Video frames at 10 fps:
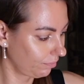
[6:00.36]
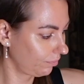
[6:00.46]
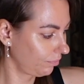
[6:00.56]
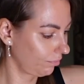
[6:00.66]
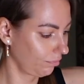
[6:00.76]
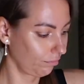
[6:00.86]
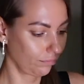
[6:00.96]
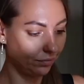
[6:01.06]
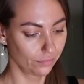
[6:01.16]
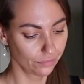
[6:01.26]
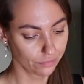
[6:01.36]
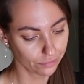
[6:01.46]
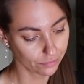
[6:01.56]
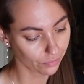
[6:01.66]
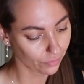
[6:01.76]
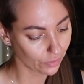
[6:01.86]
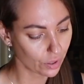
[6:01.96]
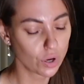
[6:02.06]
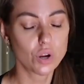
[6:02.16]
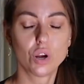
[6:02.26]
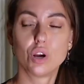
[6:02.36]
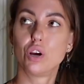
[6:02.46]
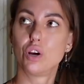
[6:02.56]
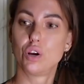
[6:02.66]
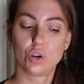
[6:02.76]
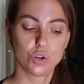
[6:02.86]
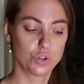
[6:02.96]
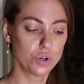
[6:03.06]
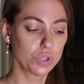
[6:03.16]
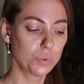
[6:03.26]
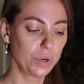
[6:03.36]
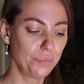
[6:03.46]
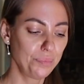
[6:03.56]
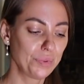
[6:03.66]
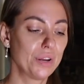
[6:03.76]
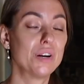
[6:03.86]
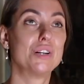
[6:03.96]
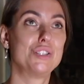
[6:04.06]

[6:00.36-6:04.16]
to know it by heart, by everyday constant